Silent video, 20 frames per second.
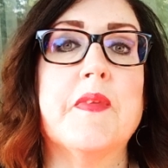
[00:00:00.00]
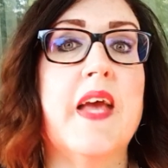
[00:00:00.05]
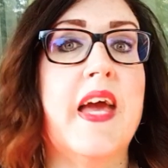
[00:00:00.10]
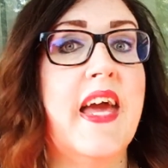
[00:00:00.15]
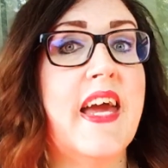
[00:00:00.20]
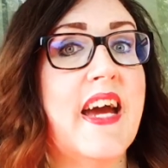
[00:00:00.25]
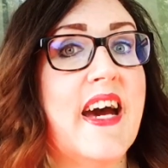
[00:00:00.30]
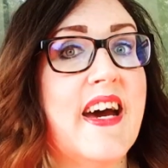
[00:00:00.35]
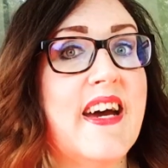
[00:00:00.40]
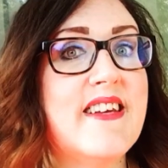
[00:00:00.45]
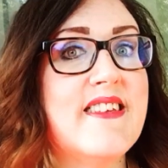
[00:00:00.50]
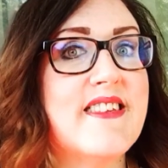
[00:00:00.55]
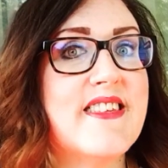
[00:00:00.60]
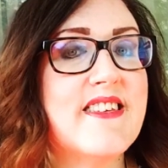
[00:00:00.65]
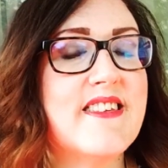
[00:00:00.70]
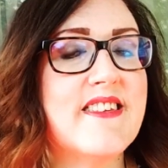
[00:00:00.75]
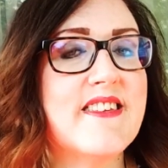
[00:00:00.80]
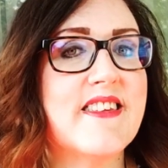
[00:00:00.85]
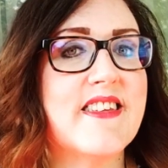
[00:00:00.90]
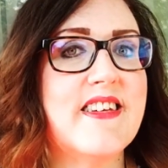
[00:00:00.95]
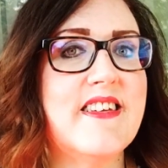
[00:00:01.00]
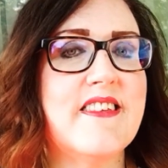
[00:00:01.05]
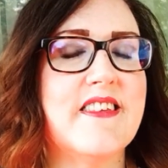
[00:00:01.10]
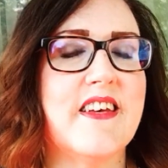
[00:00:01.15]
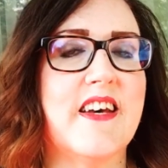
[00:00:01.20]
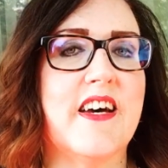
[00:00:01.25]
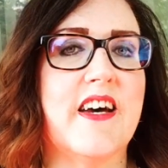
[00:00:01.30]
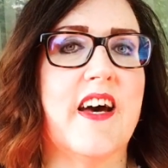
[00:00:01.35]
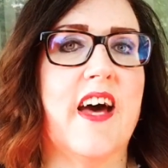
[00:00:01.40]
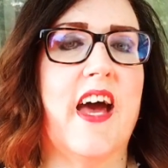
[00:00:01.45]
Hey guys, this is
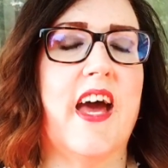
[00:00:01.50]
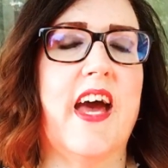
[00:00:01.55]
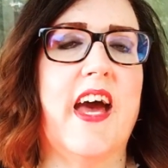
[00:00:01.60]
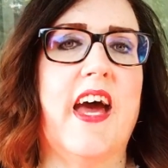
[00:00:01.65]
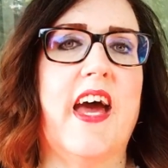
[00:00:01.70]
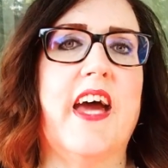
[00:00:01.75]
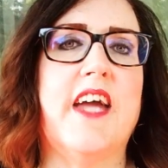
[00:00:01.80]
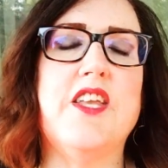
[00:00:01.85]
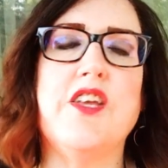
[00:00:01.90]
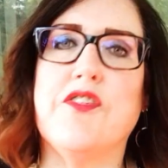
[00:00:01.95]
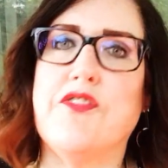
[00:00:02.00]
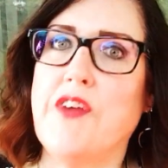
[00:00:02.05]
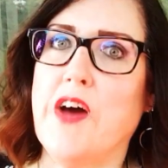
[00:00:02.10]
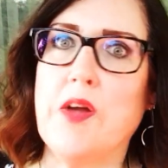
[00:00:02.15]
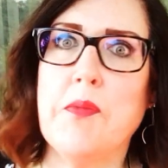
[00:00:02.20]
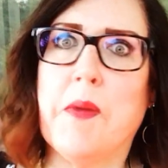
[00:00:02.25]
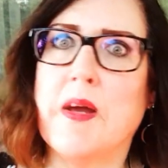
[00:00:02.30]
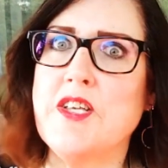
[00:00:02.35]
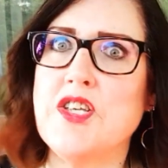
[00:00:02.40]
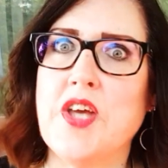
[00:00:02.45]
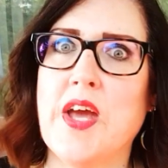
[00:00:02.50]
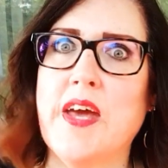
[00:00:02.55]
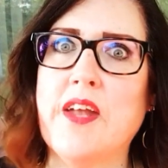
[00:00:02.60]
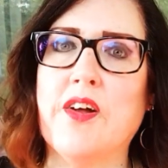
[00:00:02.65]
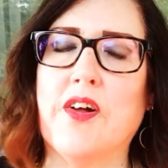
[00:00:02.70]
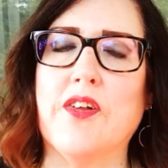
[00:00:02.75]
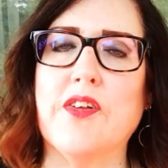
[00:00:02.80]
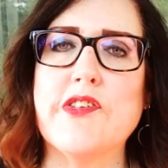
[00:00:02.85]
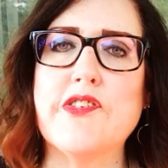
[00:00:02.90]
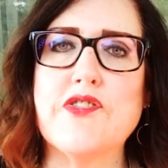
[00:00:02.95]
Lisa, and you found my
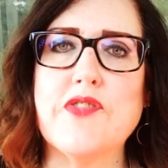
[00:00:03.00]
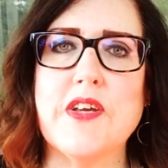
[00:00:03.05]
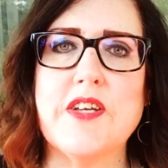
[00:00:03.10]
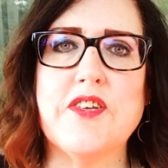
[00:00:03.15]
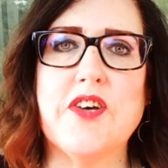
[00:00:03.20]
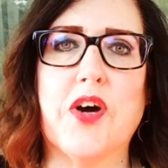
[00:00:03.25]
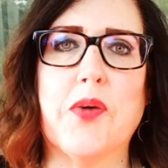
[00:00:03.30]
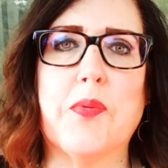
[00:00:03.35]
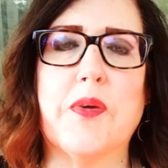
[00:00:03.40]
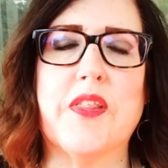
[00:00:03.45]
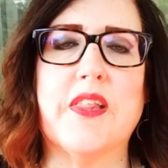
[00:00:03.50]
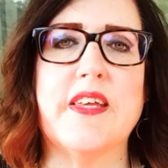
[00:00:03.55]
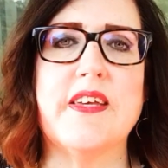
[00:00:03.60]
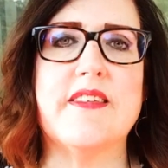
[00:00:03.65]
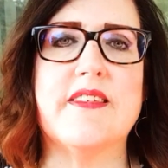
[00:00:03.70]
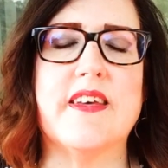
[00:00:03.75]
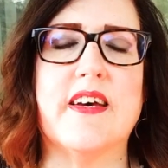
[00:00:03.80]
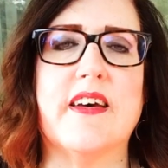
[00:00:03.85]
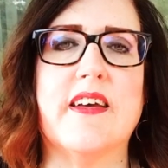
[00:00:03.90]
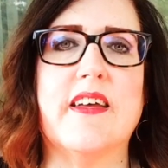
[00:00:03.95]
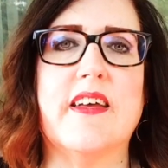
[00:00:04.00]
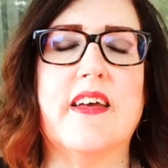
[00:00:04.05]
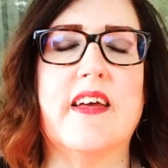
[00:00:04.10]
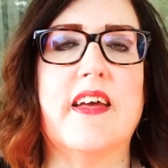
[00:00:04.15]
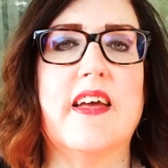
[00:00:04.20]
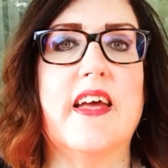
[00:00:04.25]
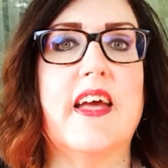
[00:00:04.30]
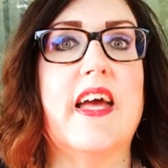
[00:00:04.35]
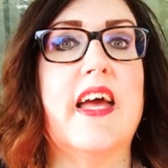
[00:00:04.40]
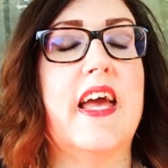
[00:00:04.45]
channel, Straight Talk with Lisa.
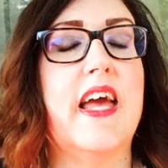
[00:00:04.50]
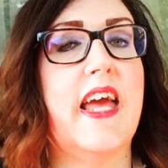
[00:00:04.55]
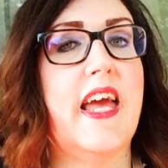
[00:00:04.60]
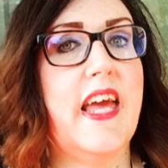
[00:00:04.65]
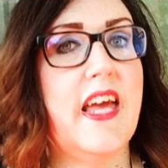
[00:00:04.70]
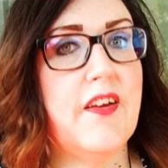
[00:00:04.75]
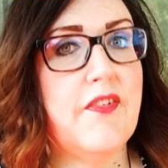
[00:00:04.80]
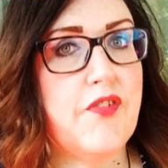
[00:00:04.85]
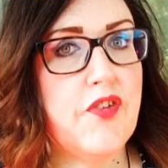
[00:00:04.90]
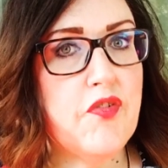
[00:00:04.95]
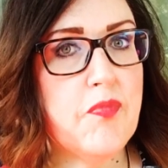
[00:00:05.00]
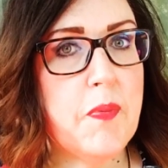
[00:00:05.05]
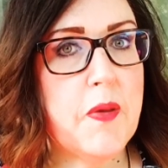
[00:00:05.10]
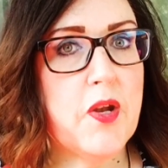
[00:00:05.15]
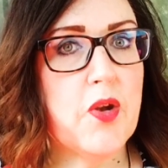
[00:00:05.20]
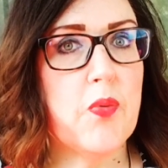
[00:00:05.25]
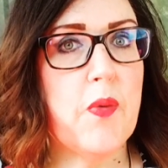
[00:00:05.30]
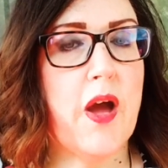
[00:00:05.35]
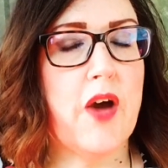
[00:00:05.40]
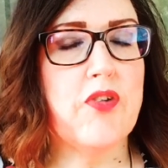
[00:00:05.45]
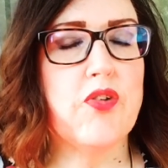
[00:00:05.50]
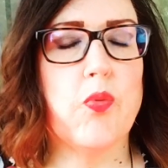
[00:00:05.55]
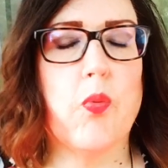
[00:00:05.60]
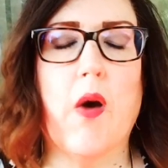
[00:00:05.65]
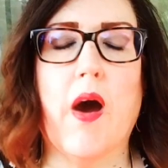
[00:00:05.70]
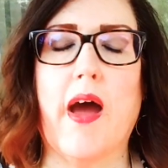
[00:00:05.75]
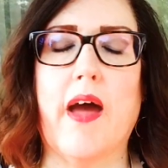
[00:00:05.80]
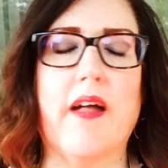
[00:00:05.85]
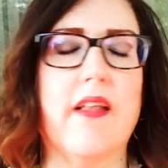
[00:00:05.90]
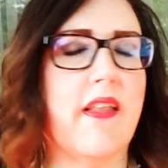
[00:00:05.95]
If you've been around a
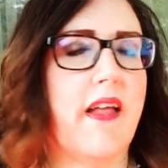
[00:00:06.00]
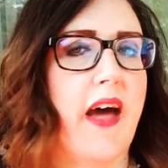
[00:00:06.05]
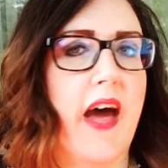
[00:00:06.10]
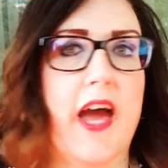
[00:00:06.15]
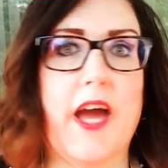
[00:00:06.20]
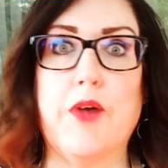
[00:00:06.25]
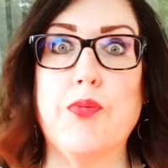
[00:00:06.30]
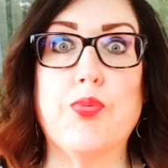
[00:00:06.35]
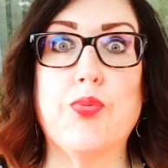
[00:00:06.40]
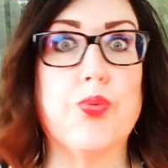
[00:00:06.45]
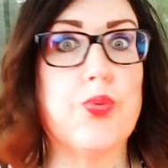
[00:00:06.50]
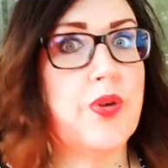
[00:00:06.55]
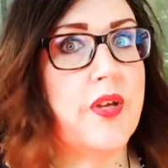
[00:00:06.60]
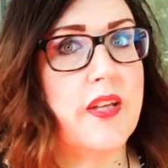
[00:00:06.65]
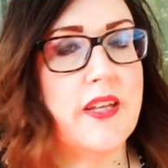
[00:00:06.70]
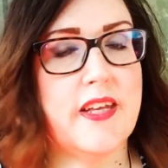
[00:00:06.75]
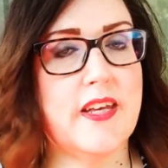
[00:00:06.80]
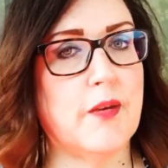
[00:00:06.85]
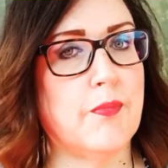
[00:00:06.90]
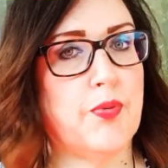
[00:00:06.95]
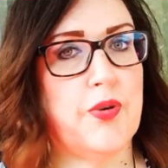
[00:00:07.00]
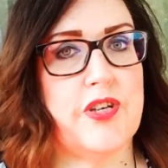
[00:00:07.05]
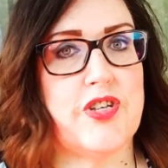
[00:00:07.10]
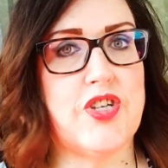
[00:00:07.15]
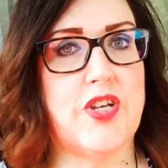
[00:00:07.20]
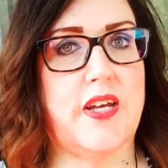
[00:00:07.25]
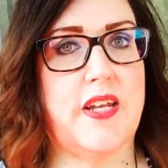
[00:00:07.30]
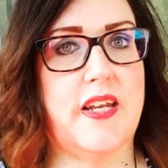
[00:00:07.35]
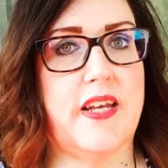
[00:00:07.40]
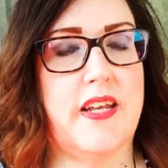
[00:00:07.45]
while, I really
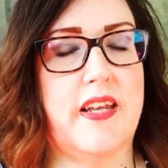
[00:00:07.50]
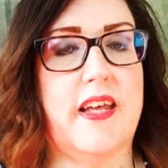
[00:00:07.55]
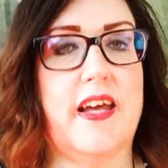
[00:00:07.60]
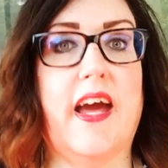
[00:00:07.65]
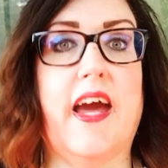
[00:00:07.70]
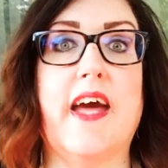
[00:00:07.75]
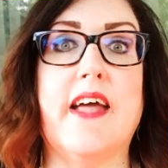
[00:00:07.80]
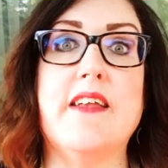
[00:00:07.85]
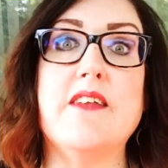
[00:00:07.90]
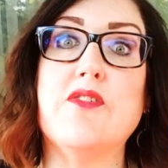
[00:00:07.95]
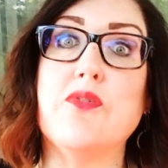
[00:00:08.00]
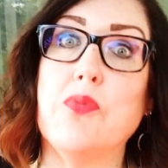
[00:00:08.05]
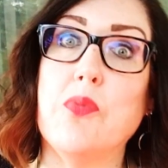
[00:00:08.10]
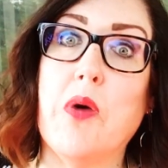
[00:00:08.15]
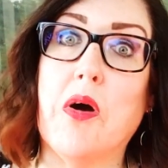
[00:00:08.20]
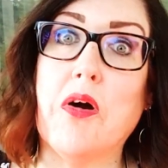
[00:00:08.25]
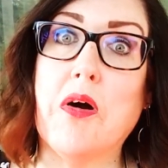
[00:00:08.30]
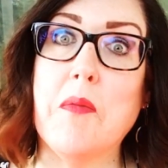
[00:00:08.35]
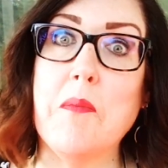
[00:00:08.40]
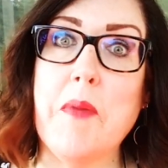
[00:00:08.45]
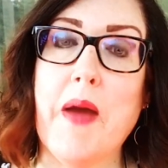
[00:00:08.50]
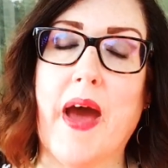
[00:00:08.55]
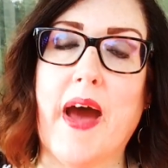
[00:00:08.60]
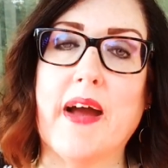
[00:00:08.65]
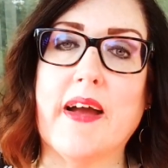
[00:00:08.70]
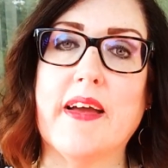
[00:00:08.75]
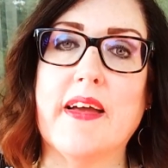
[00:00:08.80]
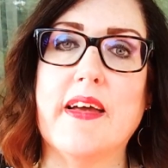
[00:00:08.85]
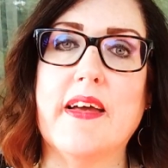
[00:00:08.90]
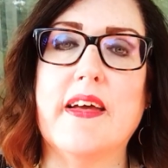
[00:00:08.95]
appreciate it, and welcome back.
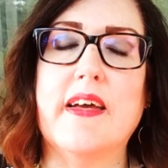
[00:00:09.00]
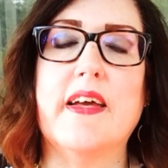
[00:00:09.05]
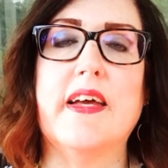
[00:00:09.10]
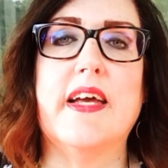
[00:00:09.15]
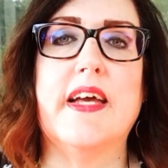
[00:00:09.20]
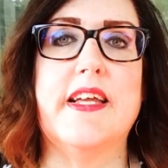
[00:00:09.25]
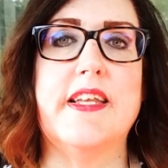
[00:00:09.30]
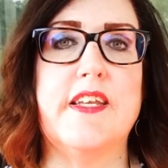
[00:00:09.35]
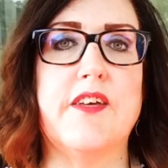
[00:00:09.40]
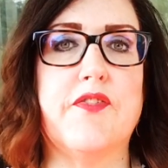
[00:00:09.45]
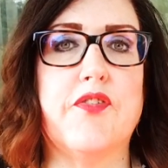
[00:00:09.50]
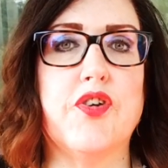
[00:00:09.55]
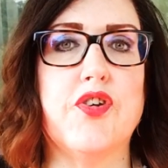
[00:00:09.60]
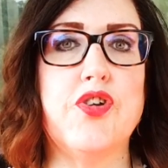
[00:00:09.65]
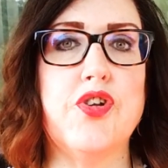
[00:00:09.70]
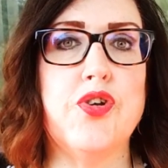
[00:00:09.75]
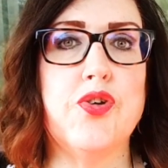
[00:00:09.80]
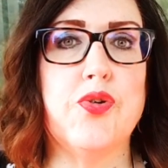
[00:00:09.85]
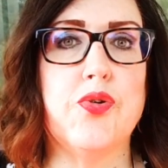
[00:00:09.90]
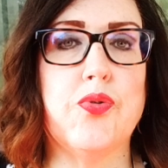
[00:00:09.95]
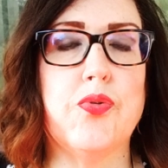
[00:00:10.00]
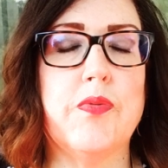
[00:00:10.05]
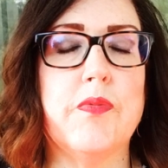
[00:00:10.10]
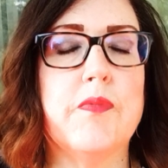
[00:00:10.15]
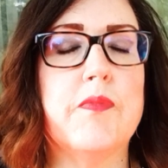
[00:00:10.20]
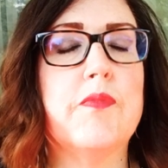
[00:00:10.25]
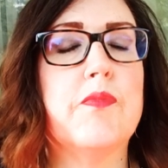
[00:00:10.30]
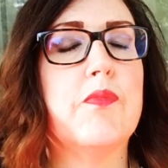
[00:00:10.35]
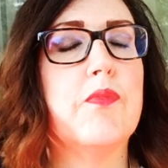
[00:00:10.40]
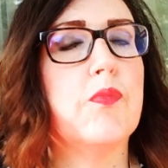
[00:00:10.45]
And if you're new,
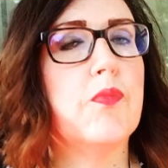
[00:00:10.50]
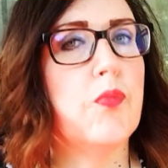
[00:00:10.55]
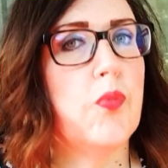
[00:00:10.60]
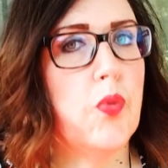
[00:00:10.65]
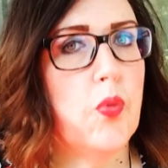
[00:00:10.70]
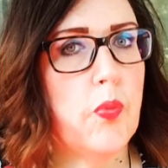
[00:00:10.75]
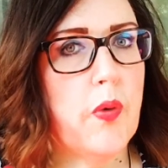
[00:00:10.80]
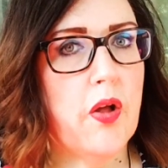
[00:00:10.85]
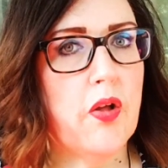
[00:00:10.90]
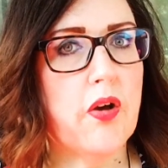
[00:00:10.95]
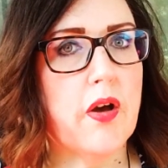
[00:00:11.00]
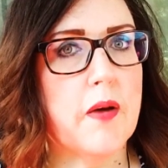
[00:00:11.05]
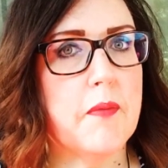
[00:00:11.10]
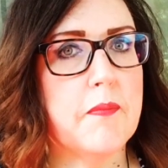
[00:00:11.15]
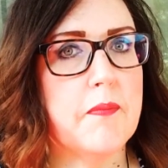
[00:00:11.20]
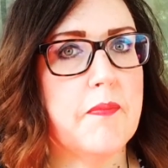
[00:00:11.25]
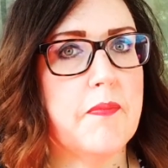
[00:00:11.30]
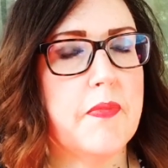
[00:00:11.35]
welcome.